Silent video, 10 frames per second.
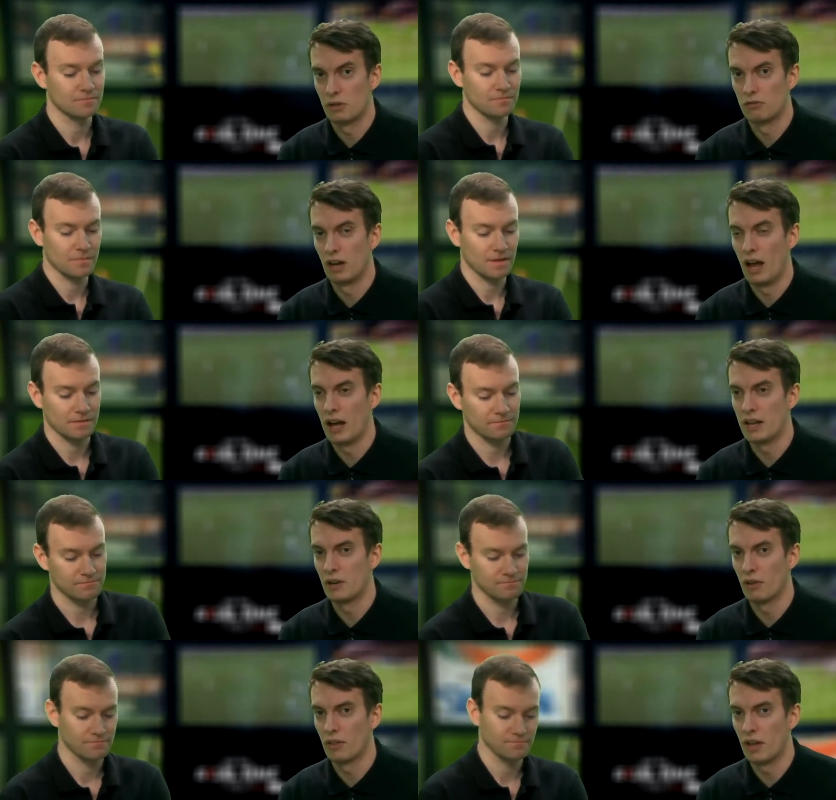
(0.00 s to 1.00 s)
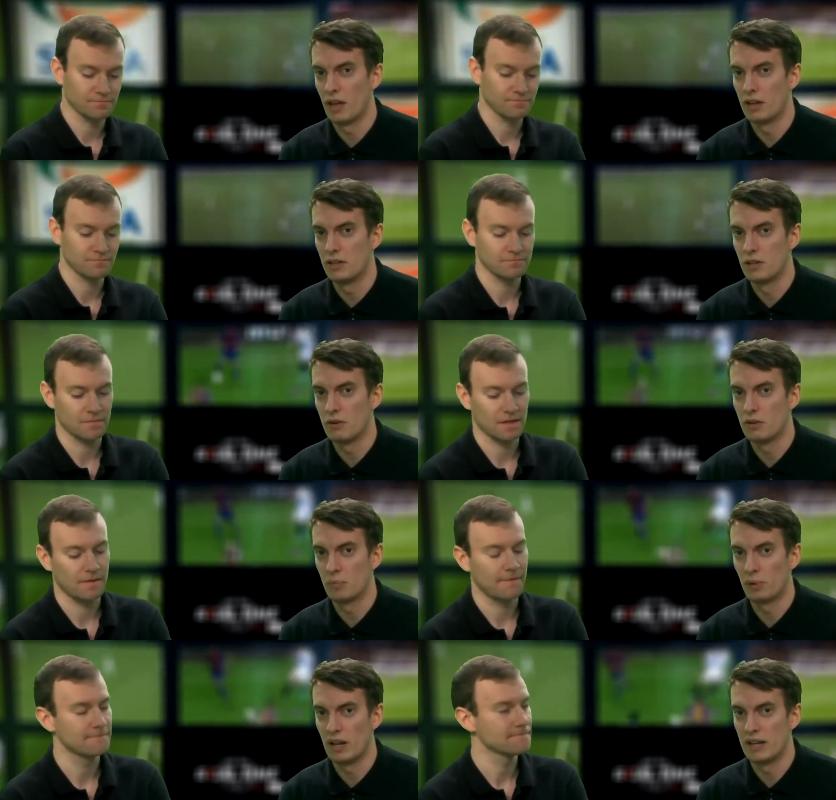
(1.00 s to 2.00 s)
Speaker 1: sort of relying on their younger
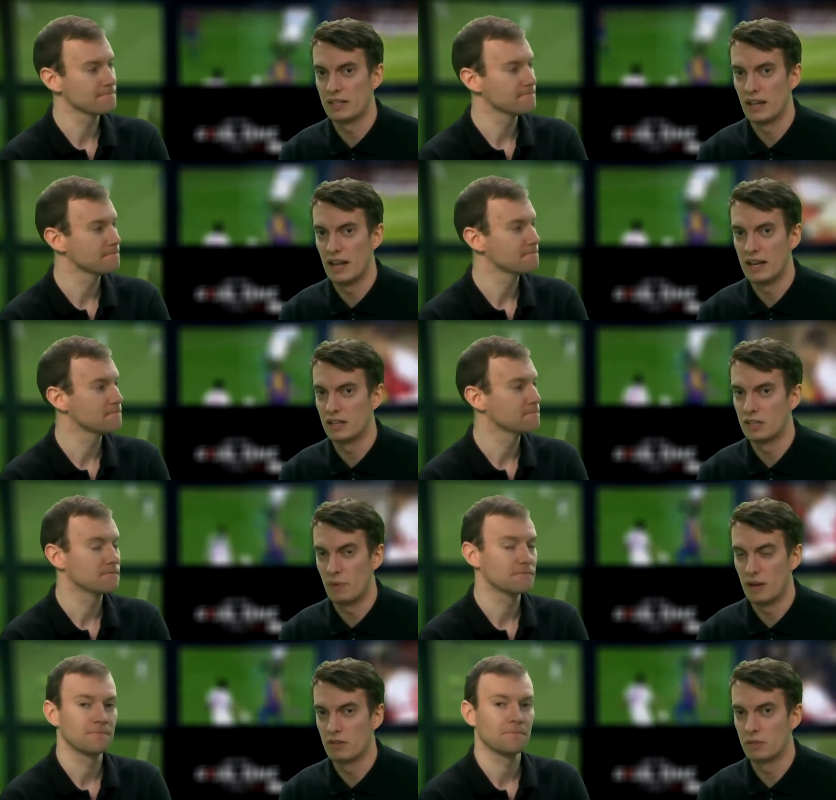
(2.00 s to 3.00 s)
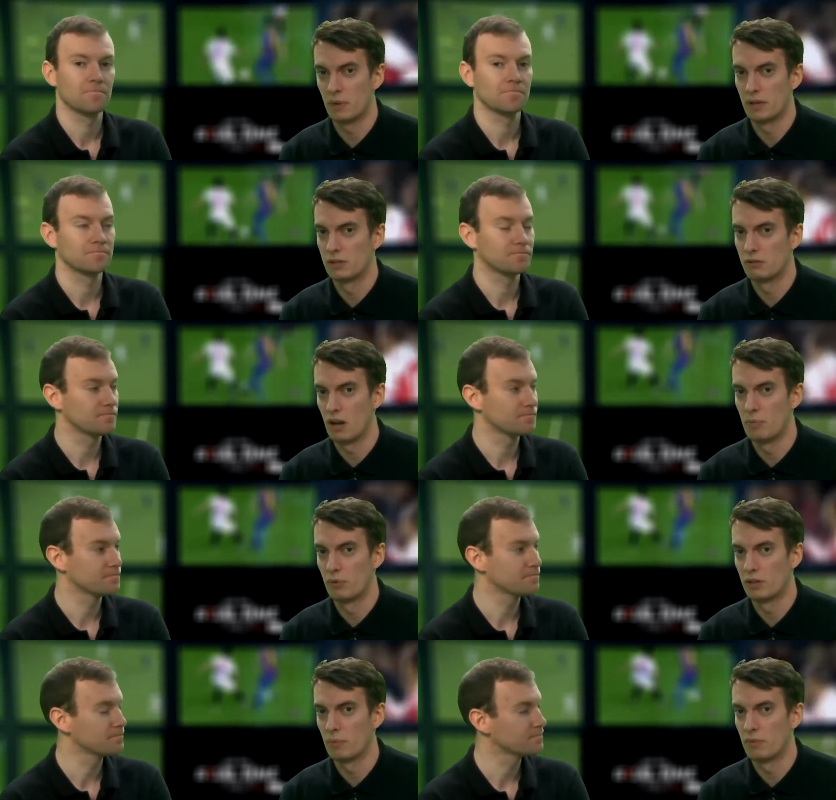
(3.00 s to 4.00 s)
players, their inexperienced players, to try and
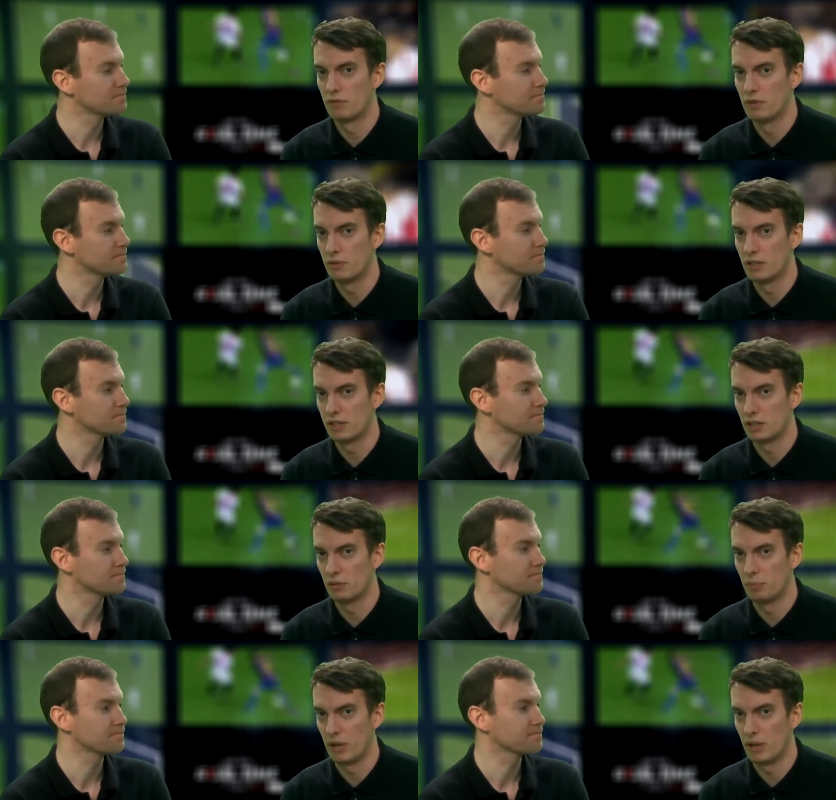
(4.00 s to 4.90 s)
bring them through this little